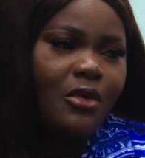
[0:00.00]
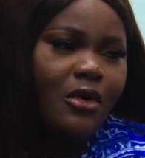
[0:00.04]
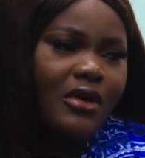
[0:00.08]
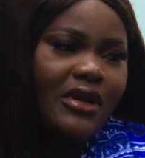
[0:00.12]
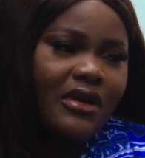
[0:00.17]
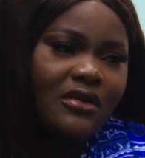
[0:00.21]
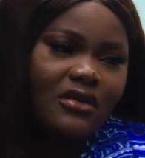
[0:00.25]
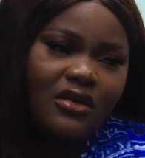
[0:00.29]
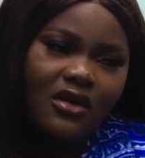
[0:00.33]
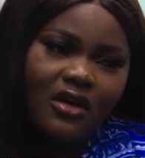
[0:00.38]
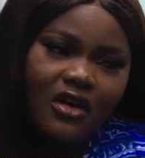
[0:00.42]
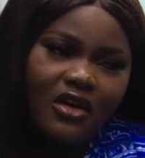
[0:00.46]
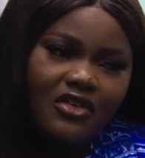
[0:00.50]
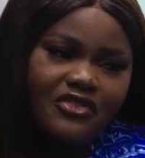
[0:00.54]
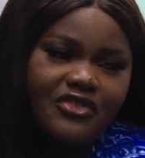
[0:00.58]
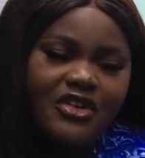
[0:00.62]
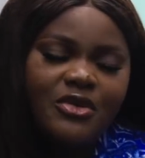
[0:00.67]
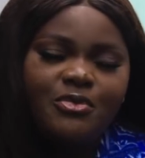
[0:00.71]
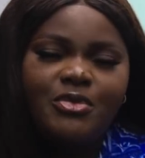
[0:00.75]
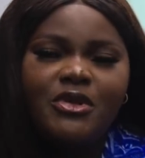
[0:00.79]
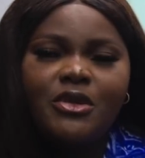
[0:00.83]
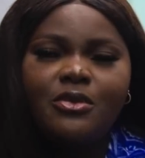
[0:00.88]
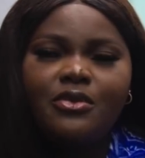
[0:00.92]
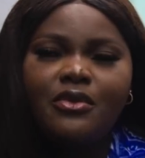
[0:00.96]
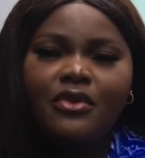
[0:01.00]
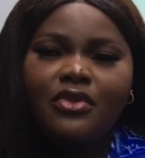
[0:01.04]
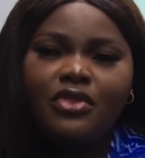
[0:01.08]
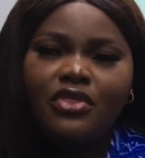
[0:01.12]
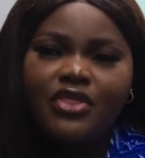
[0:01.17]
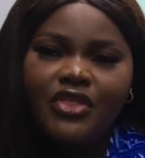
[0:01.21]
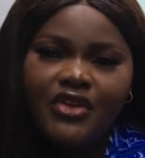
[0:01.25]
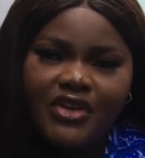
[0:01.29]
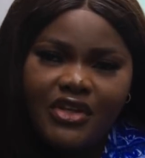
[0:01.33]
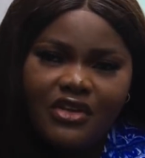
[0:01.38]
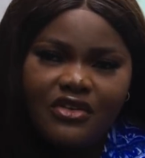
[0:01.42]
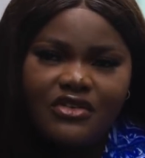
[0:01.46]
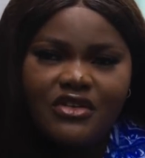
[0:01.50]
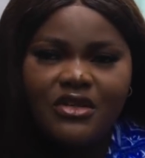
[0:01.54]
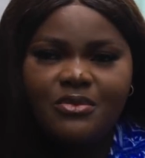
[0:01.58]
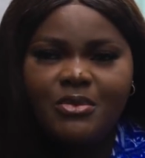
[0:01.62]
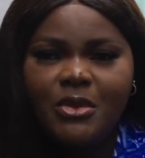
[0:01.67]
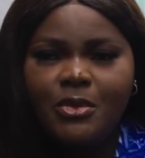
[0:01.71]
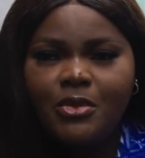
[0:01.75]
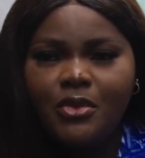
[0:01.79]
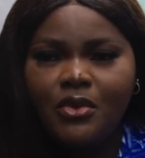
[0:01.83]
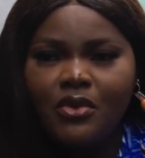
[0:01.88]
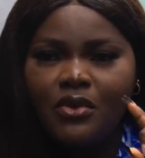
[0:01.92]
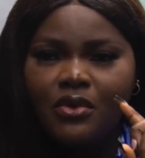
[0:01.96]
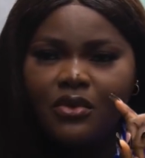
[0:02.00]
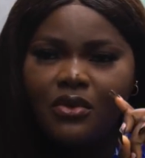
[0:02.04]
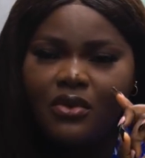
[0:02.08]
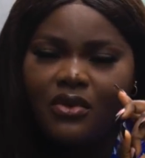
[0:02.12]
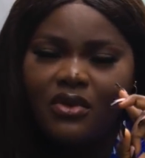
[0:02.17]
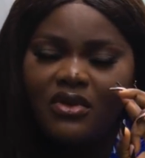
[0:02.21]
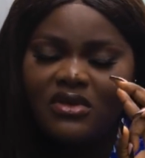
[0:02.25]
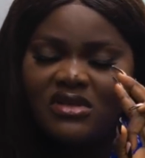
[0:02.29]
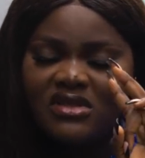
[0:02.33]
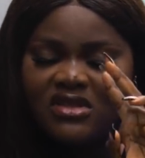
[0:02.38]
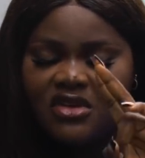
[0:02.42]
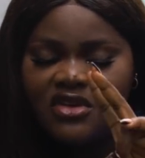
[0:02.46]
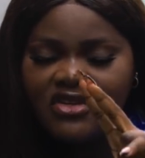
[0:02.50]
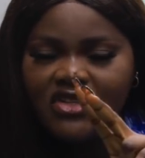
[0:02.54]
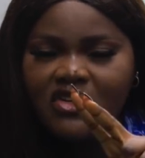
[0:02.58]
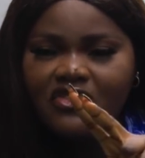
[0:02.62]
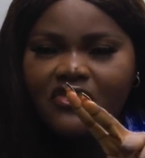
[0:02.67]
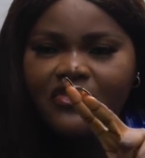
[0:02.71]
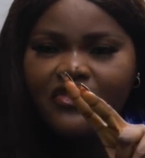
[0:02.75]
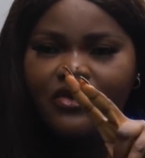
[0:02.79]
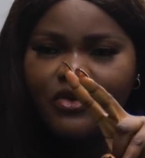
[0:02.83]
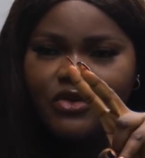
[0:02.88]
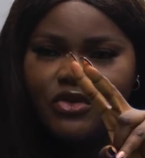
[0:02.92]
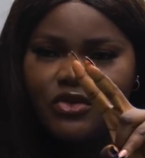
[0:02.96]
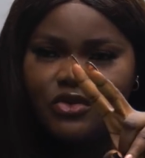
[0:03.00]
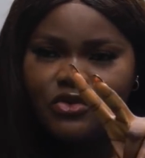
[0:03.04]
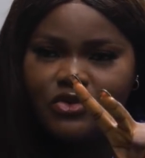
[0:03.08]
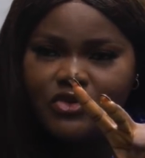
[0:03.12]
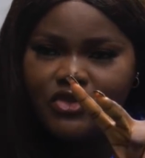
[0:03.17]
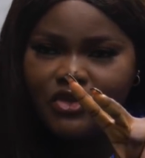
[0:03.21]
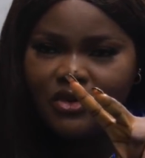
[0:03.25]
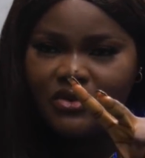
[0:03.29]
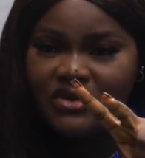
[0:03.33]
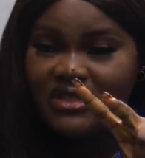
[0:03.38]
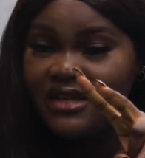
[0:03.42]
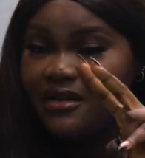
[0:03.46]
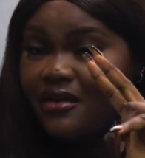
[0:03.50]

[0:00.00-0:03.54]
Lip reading: more than 100 people, 300 people searching for two jobs.